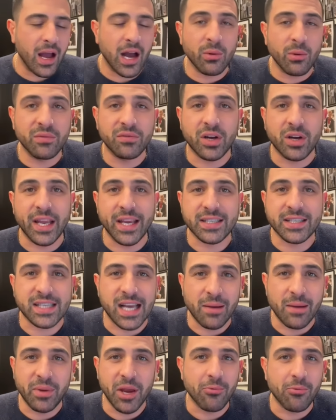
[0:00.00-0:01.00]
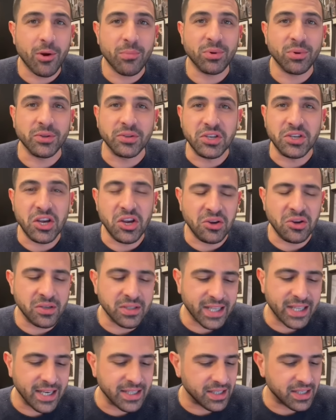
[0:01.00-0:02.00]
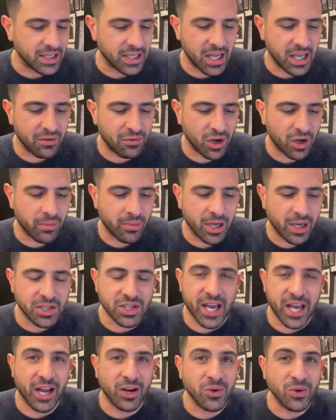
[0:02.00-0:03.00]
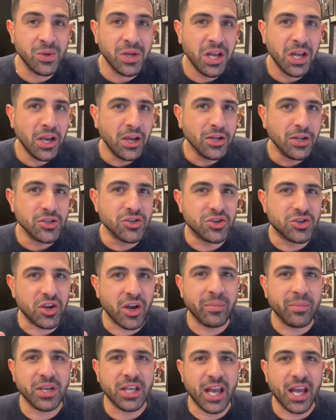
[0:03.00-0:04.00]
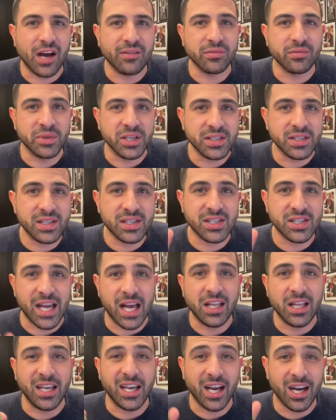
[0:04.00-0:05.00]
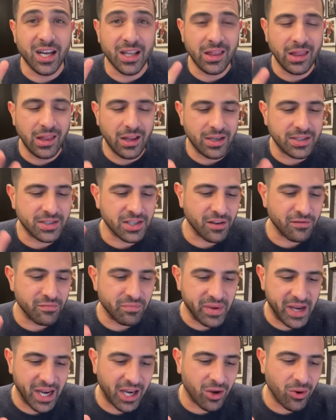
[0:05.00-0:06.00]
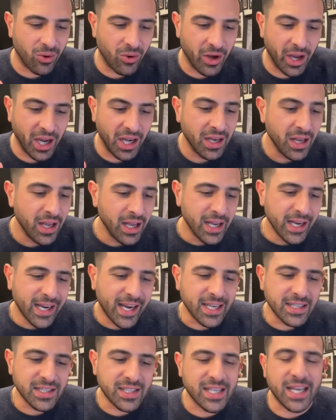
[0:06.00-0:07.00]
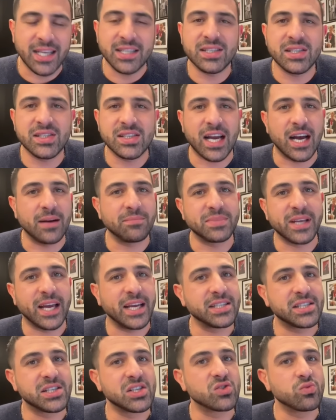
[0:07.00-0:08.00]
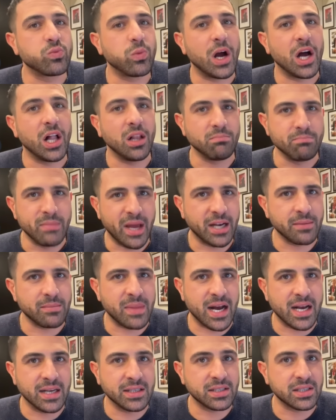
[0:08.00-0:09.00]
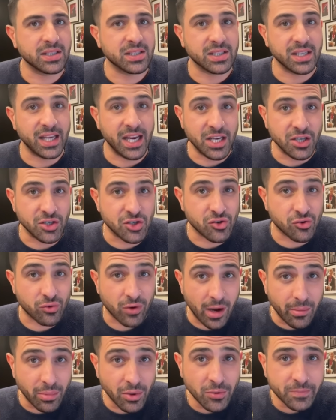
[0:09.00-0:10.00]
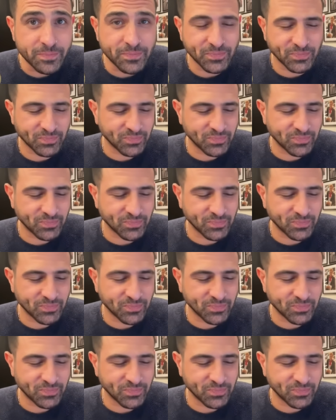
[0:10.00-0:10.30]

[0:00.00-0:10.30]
We've got XRP Ripple news. That is a given on my channel. German government selling a lot of Bitcoin. Consensus updates as well. MetaMask's in trouble,